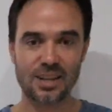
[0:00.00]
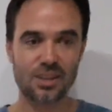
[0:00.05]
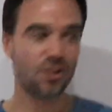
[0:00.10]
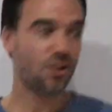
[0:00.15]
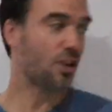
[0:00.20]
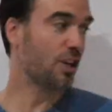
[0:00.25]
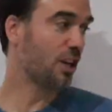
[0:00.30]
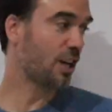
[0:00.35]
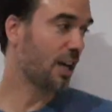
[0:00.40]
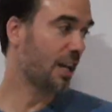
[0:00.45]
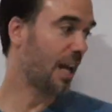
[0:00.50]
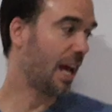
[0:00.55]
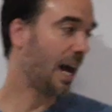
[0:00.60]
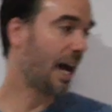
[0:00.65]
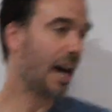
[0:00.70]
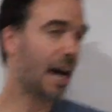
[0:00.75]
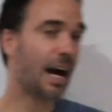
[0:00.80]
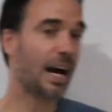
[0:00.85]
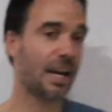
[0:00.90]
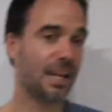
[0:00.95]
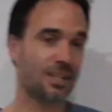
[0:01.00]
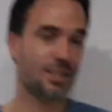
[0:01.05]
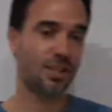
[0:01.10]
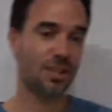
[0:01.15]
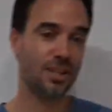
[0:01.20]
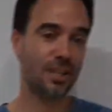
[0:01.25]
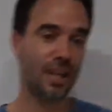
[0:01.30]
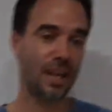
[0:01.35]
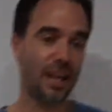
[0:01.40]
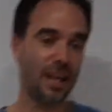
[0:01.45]
You're going to go to hearts,
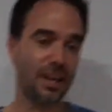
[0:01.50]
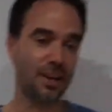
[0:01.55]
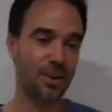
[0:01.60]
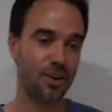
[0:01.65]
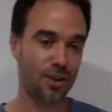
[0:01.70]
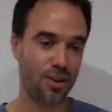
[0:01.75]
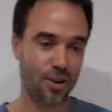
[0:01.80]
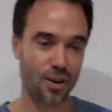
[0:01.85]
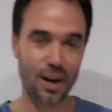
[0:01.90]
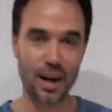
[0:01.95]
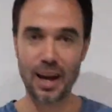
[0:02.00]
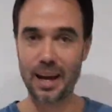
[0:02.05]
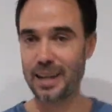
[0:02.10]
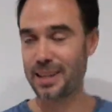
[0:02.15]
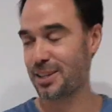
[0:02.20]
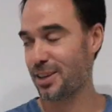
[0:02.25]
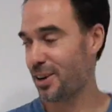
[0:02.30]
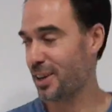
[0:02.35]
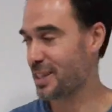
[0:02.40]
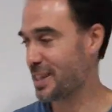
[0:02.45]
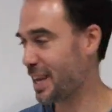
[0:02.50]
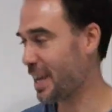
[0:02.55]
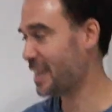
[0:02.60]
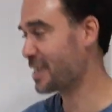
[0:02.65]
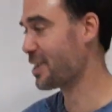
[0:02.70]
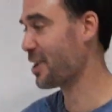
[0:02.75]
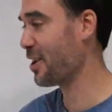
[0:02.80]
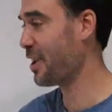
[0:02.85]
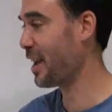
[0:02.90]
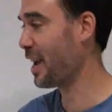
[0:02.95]
okay. All right, so
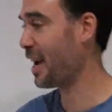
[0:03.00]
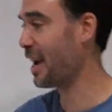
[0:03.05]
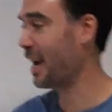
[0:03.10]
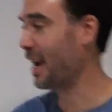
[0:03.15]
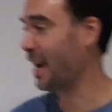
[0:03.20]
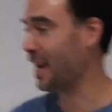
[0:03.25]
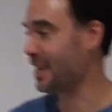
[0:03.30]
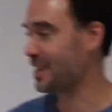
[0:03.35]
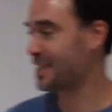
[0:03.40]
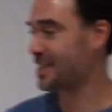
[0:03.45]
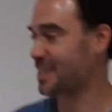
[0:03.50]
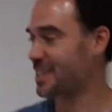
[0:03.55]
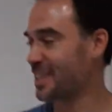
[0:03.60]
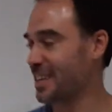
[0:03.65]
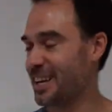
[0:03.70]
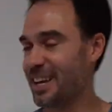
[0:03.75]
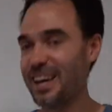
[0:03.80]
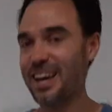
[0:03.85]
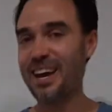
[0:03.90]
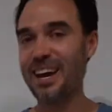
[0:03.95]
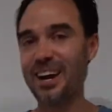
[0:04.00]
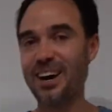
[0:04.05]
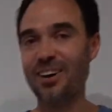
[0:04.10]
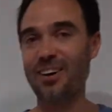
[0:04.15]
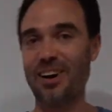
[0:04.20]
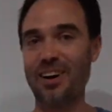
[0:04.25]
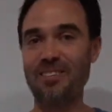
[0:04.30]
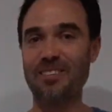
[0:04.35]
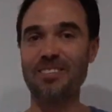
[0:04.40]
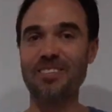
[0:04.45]
Isaiah's going to hearts.
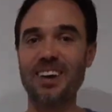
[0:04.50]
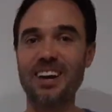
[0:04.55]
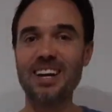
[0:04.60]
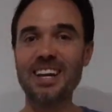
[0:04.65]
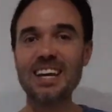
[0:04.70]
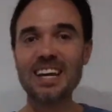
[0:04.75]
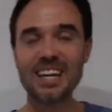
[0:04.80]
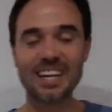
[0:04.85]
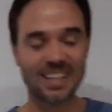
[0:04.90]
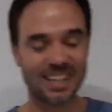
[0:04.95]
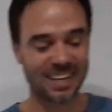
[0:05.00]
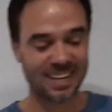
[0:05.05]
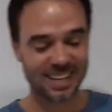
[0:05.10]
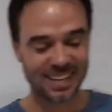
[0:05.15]
All right, we ready?